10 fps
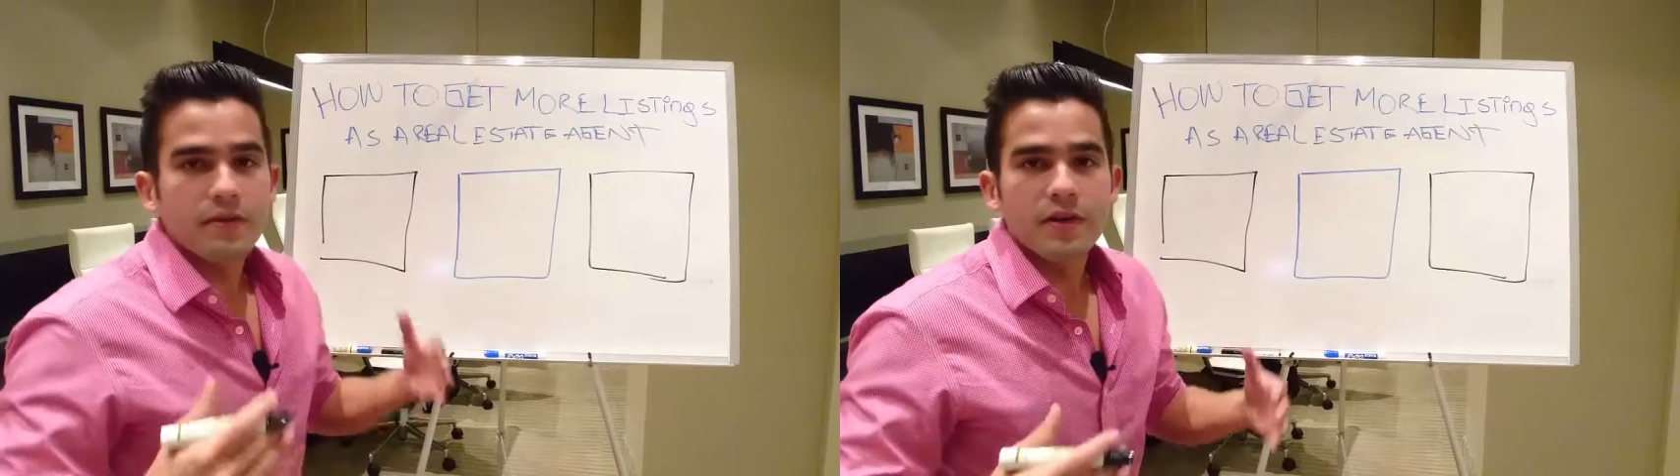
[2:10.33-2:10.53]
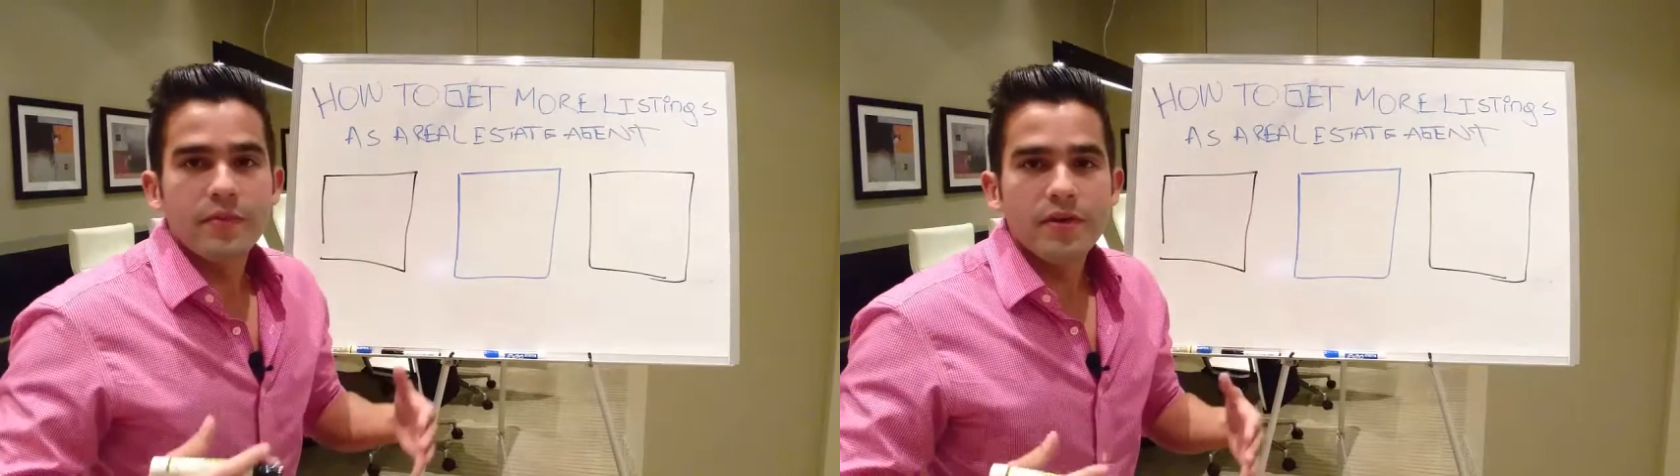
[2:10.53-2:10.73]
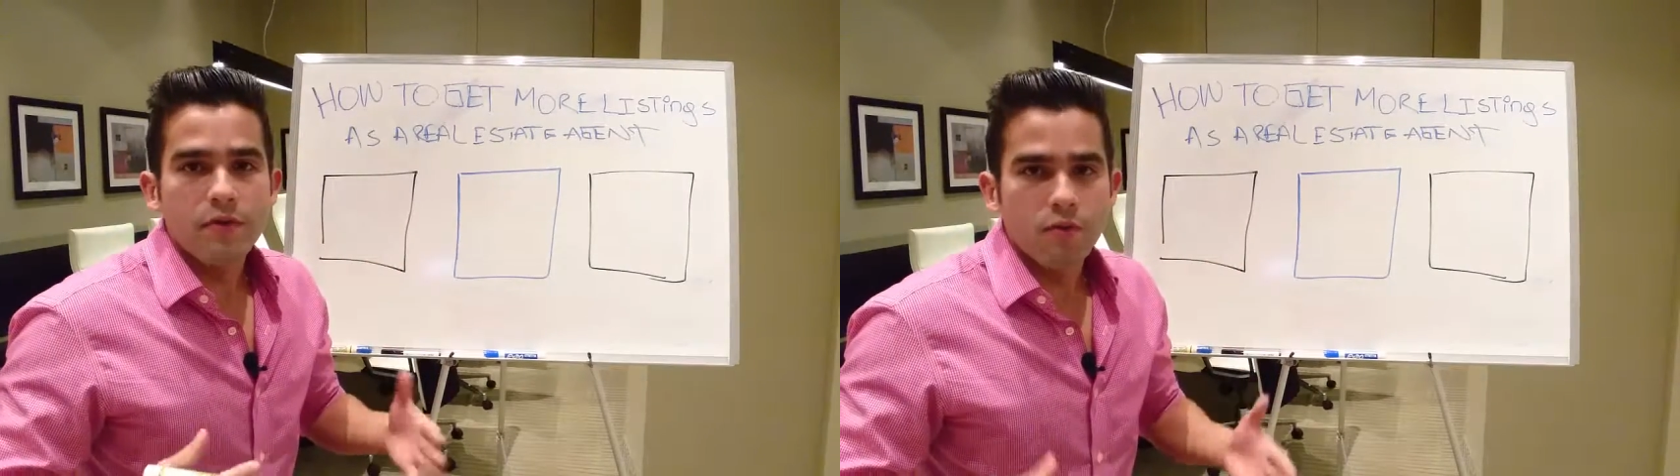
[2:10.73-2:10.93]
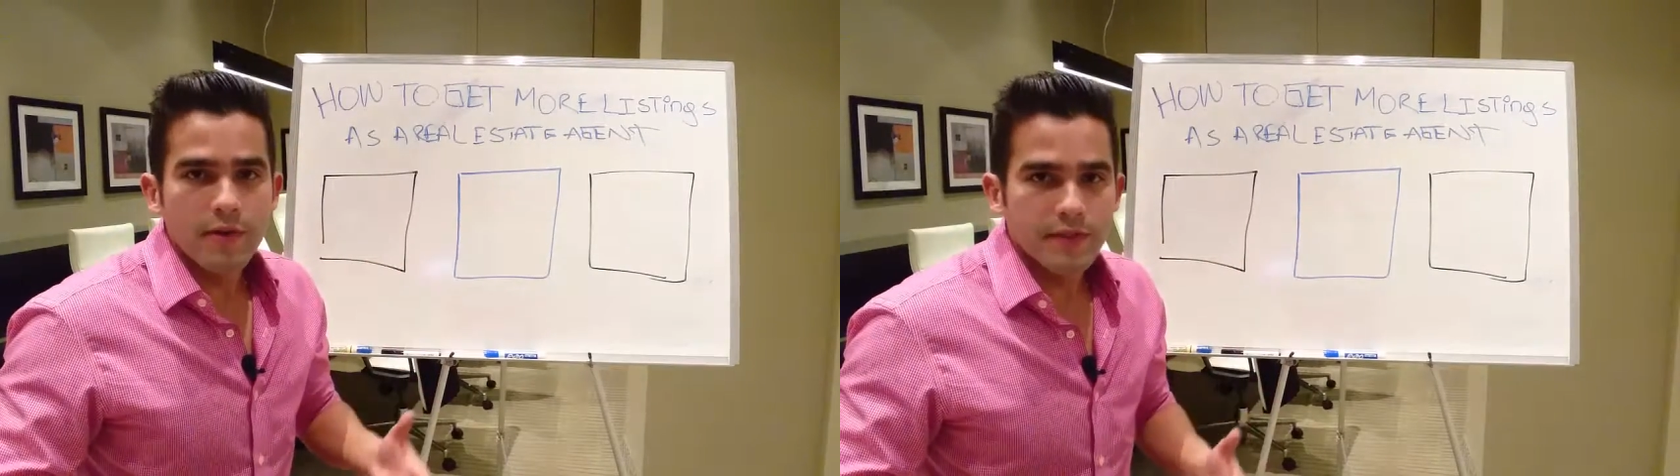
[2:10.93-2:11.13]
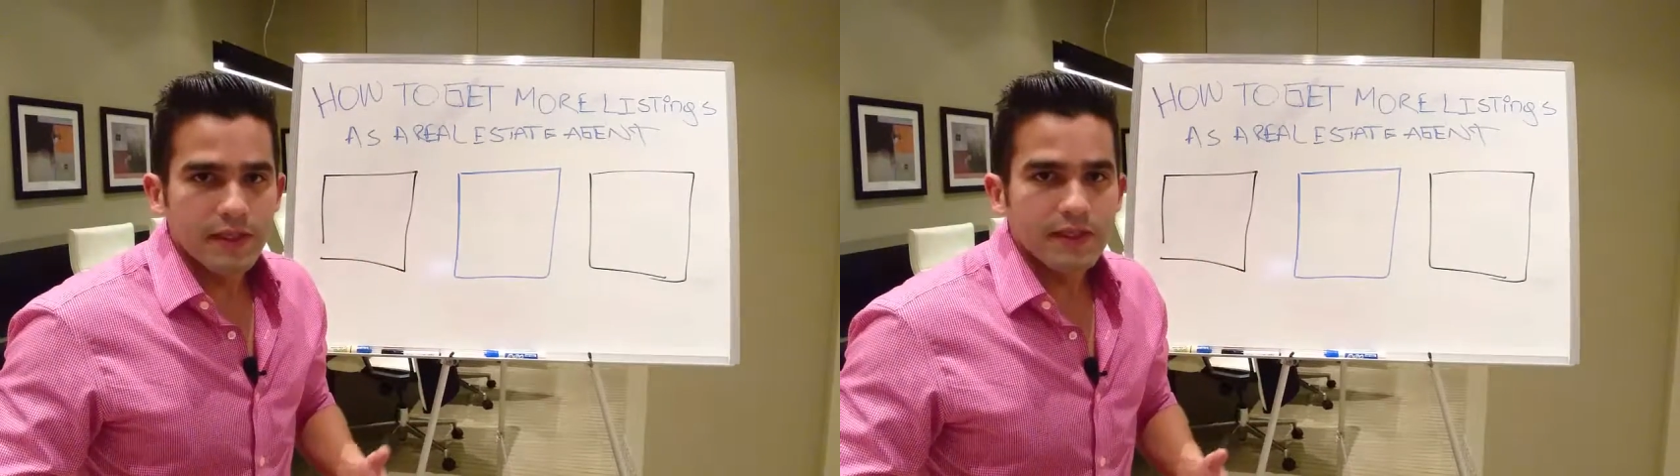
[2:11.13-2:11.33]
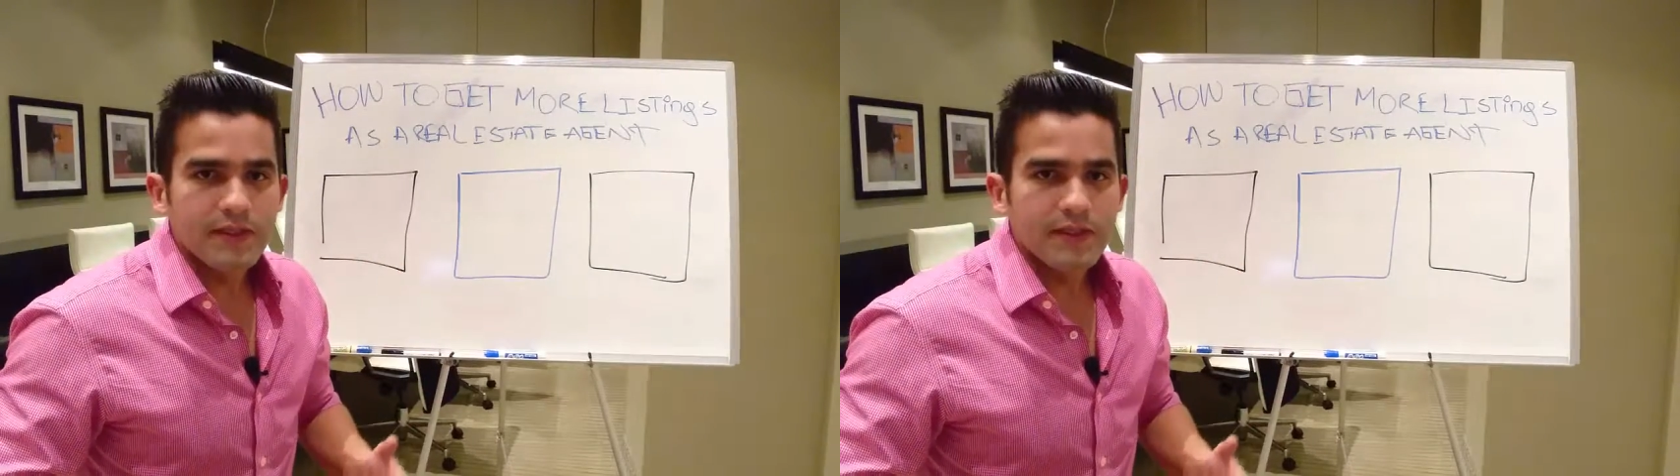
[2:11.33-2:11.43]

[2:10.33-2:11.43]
is going to be your website.